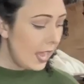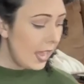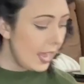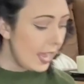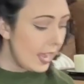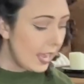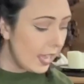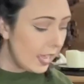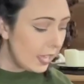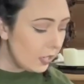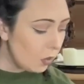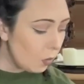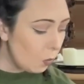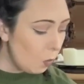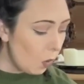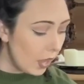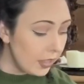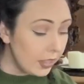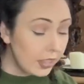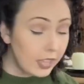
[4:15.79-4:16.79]
And
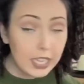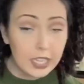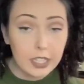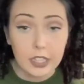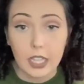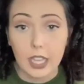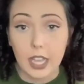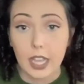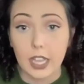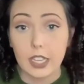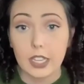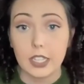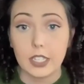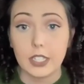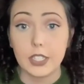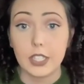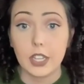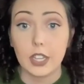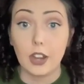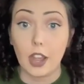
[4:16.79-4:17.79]
one thing that
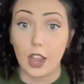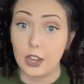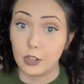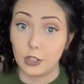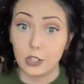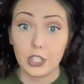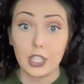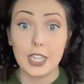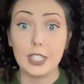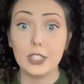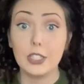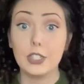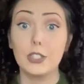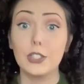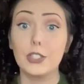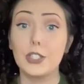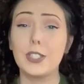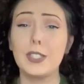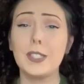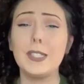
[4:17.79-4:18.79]
is an Irish
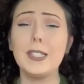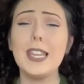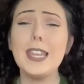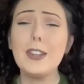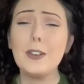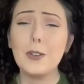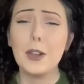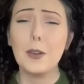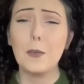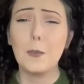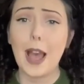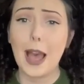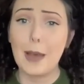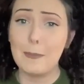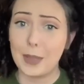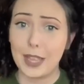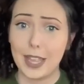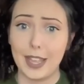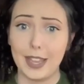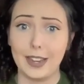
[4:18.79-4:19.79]
dancer's secret
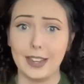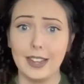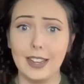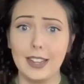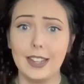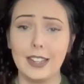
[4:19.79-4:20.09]
weapon,